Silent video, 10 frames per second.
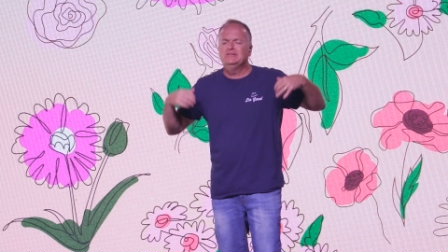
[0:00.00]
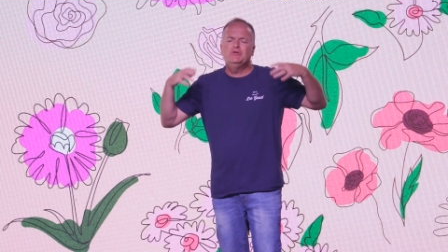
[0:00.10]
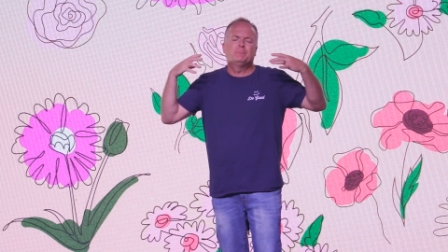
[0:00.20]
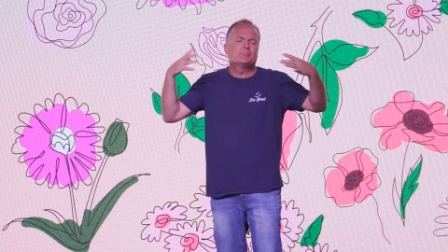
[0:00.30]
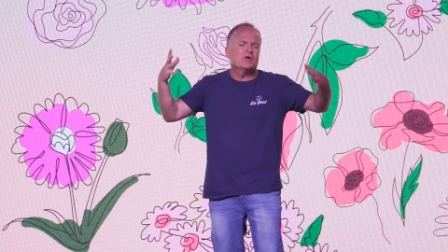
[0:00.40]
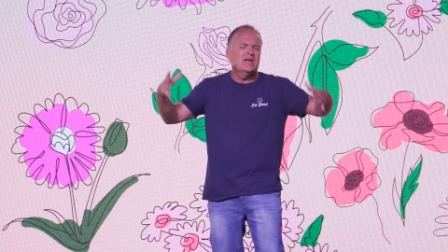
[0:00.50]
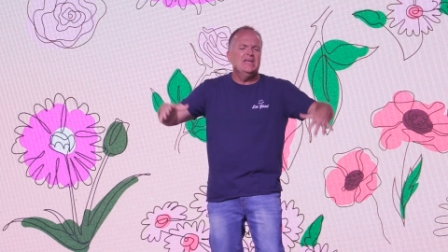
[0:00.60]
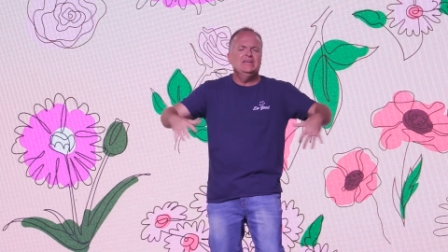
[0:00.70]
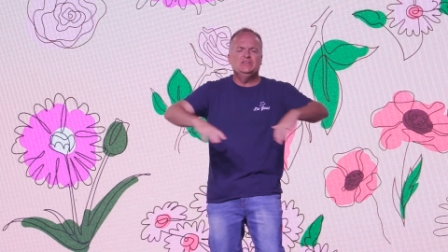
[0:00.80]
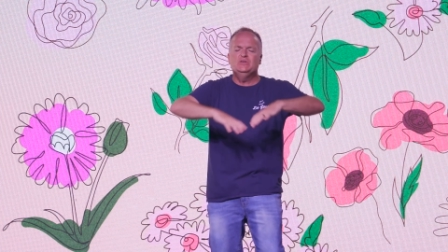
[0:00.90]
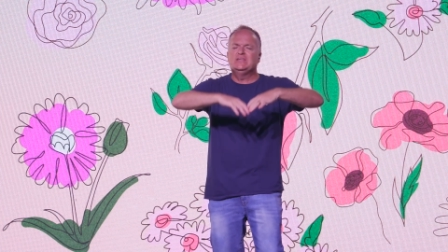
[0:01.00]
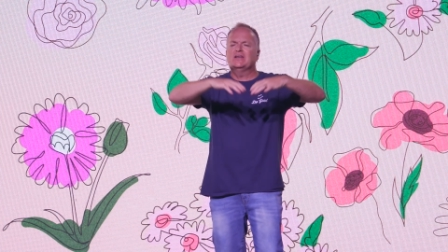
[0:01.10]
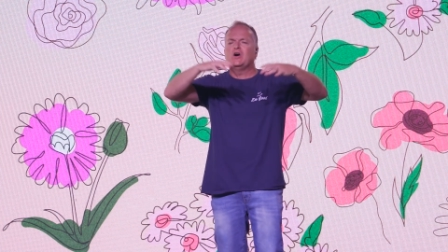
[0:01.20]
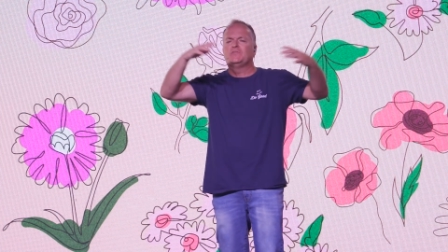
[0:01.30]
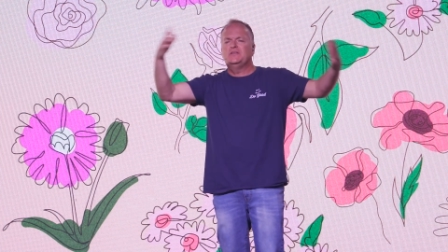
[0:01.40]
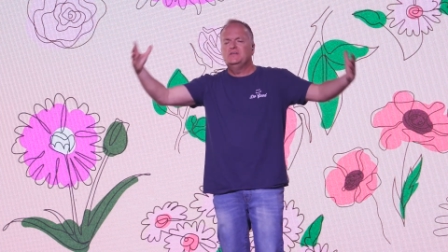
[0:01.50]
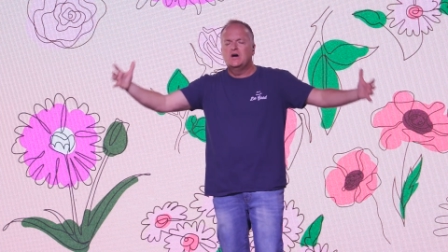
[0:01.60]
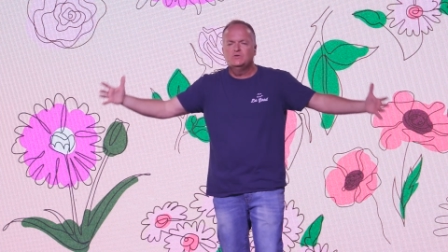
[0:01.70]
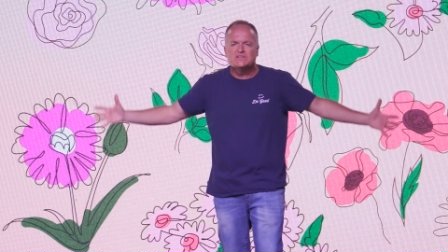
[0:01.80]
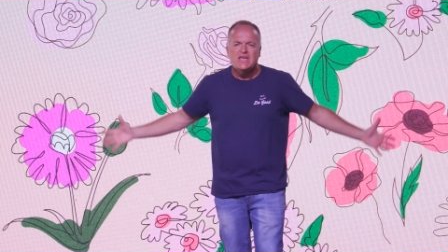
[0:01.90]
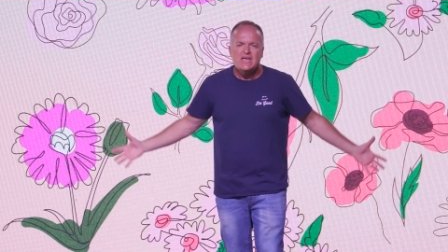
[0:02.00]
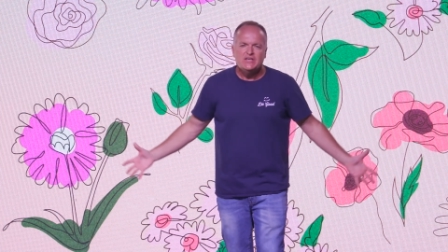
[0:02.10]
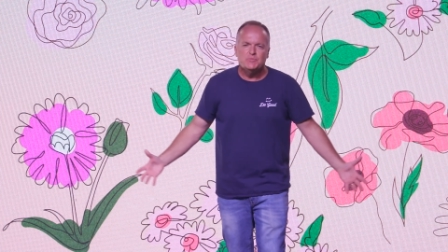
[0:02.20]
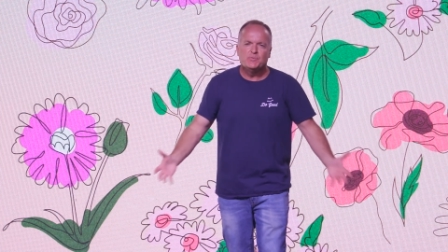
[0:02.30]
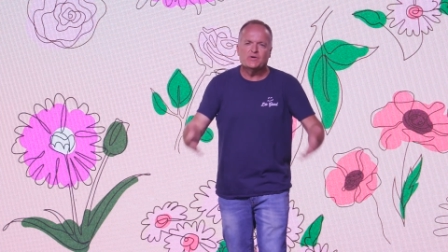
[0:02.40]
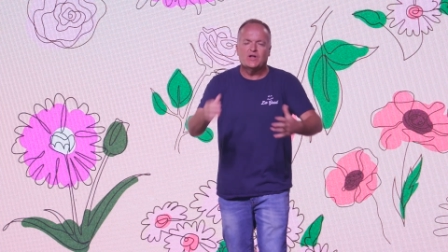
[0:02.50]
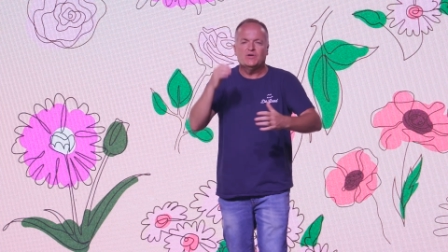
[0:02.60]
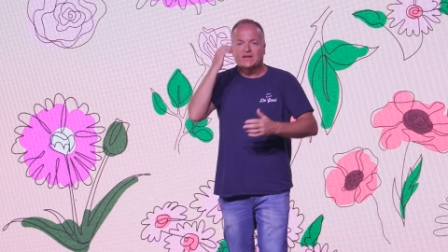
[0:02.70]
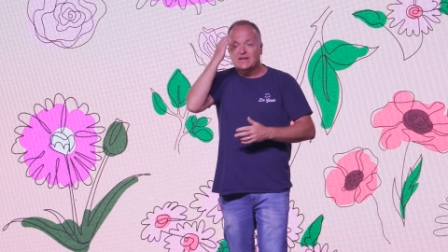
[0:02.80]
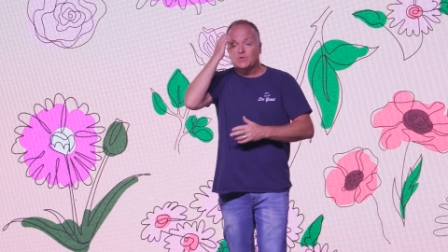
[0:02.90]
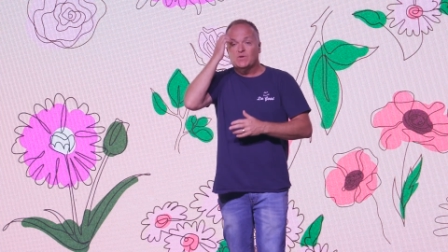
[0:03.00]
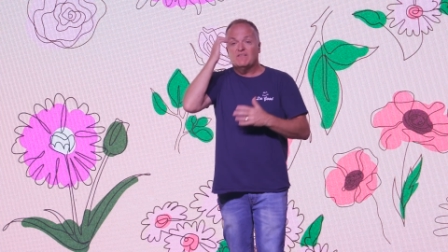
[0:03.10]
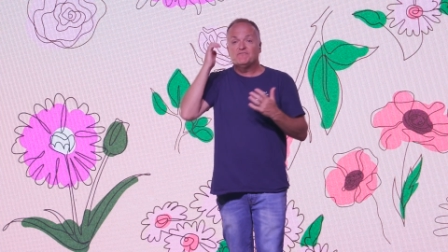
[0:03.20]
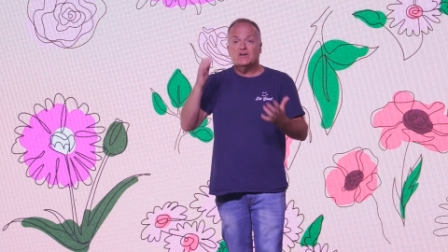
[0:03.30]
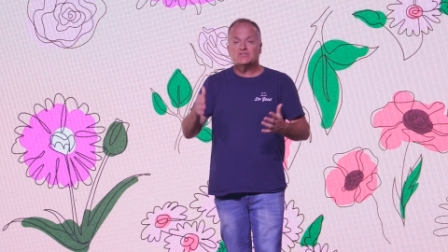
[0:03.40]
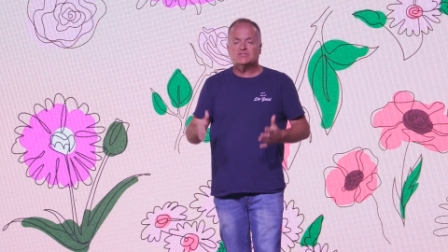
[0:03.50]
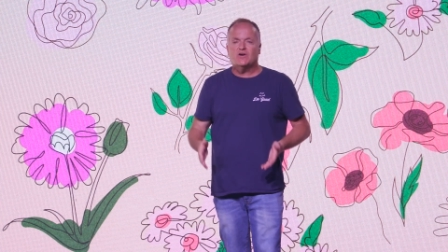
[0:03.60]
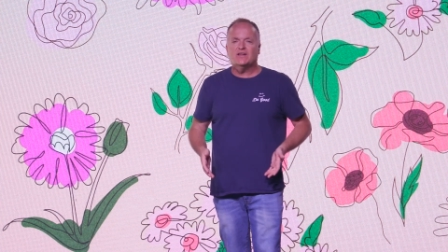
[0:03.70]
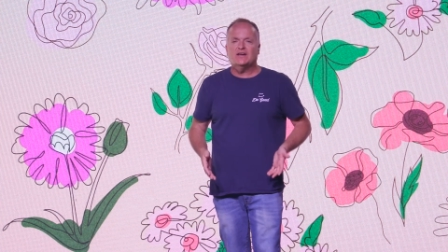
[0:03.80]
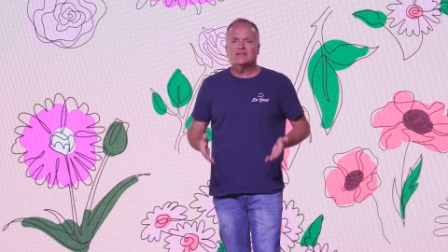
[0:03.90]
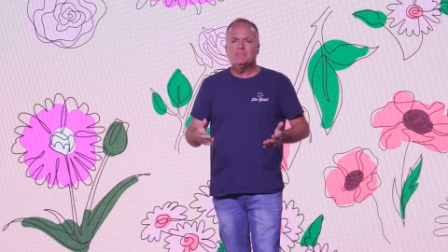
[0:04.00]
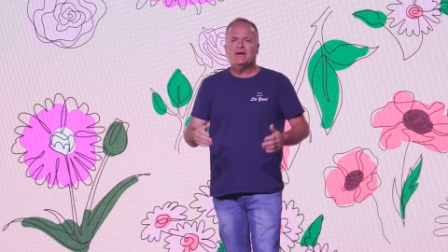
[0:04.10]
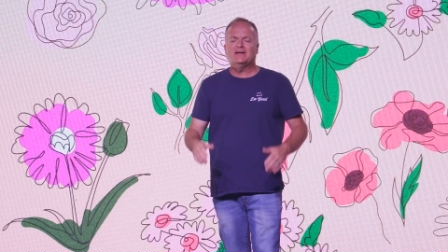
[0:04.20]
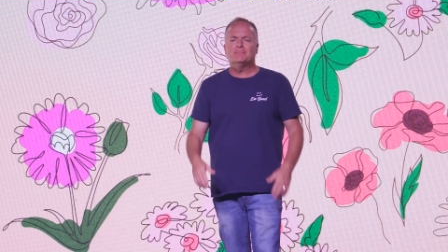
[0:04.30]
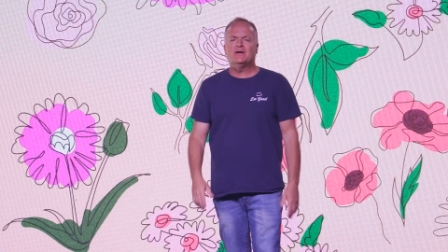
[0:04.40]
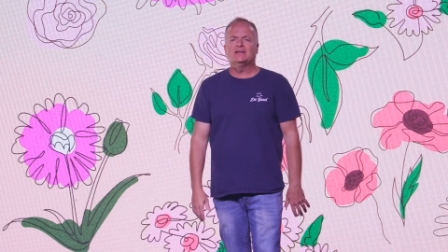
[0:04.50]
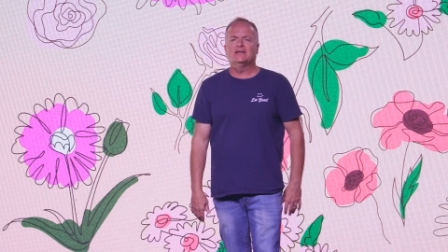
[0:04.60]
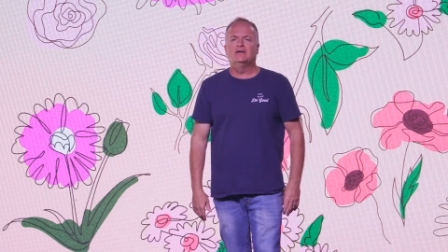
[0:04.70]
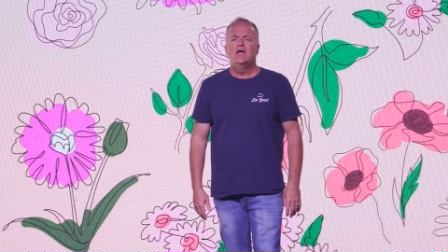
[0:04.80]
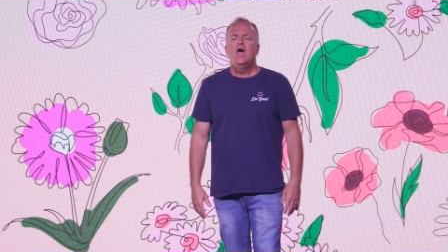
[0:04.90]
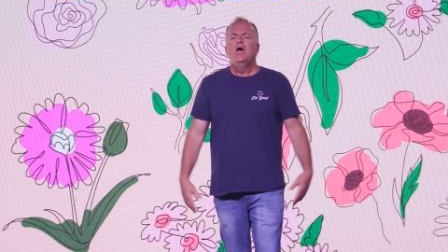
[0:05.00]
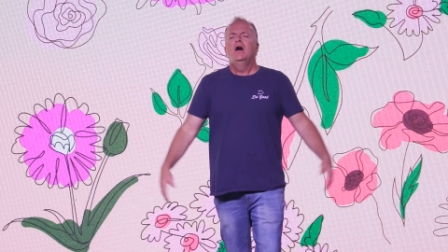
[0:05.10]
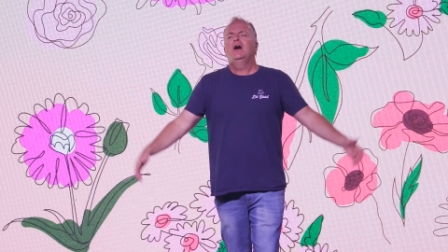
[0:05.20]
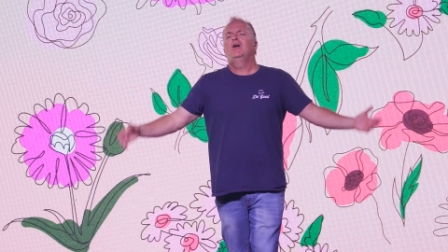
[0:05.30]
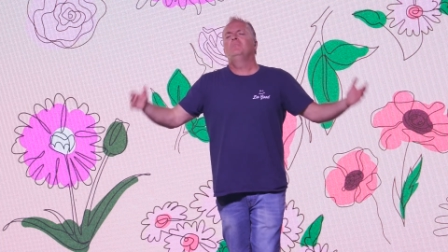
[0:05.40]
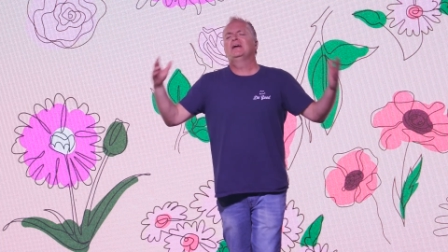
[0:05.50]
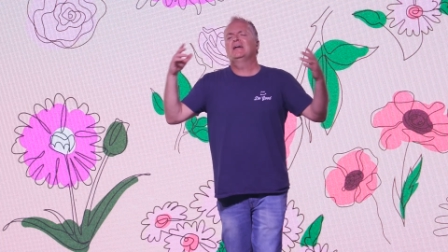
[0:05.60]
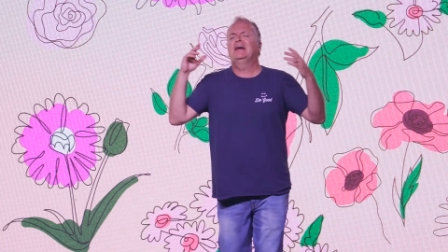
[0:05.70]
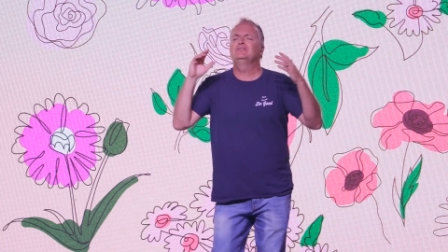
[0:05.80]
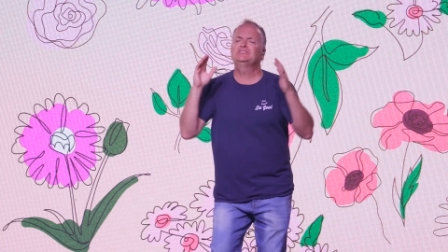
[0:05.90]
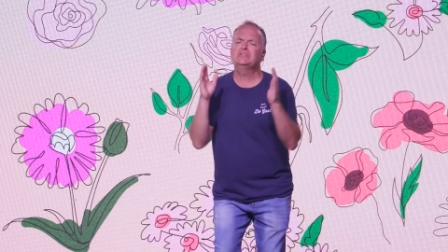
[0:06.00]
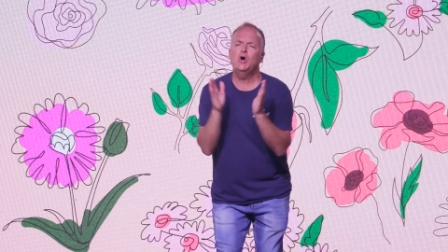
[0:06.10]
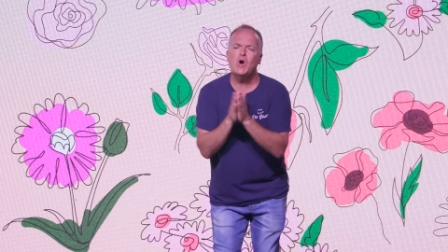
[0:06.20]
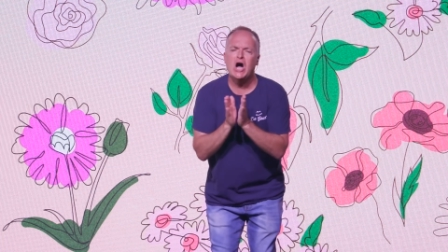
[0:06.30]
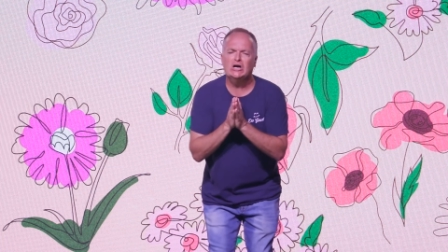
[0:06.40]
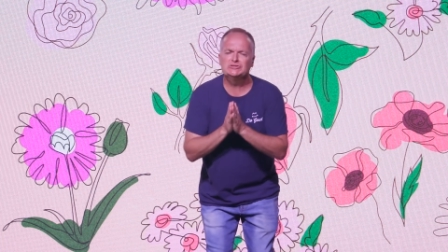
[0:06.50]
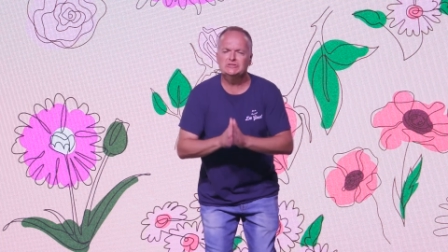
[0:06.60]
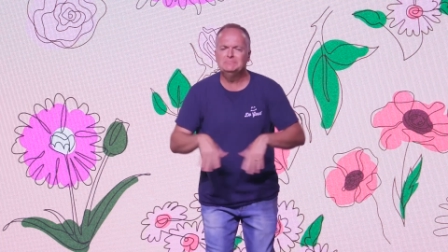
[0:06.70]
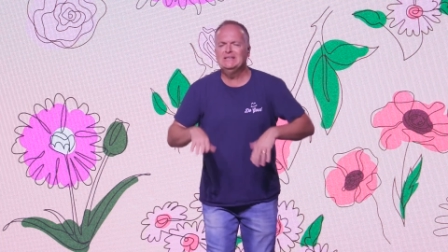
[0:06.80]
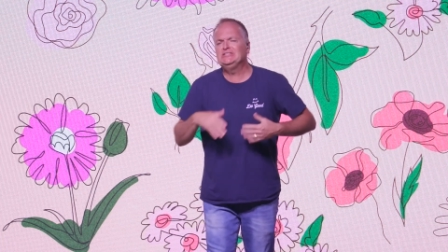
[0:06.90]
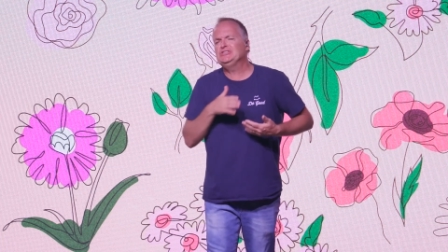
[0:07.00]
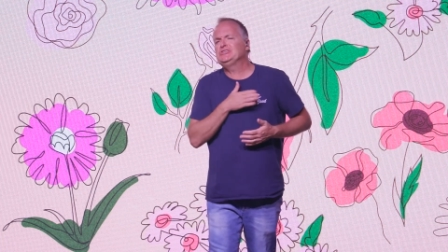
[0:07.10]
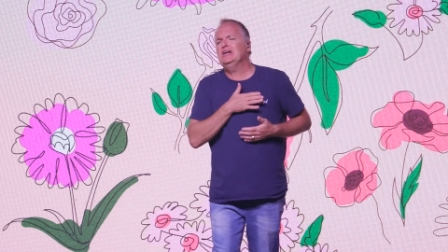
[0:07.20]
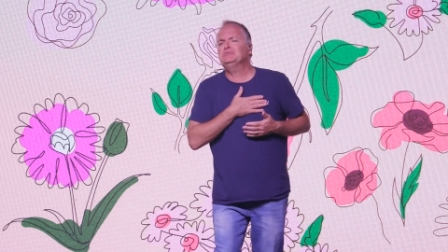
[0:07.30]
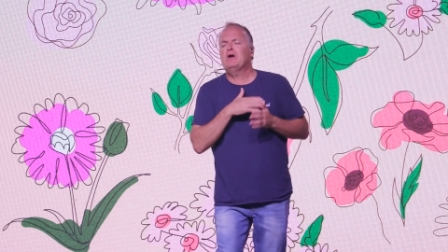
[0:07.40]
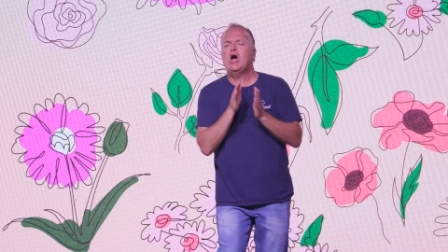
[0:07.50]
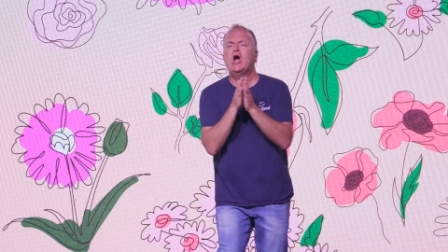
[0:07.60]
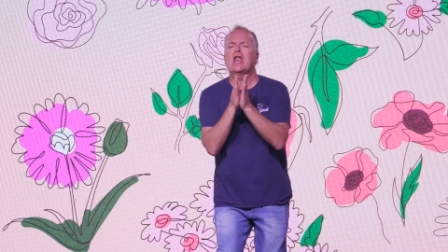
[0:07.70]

and you'd pray, and you'd get all the notes, you'd put it all together. When I first started, I'd come out and everybody'd go, Oh my God, it was so awesome. It just touched my heart.